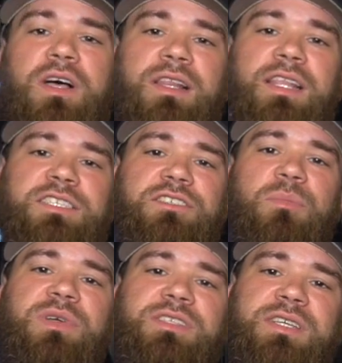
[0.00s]
let's
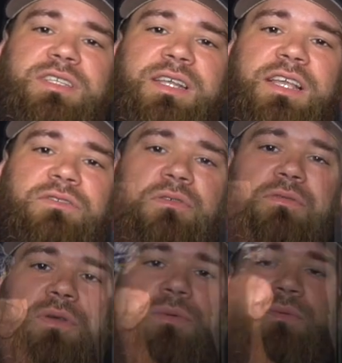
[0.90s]
jump into today's review.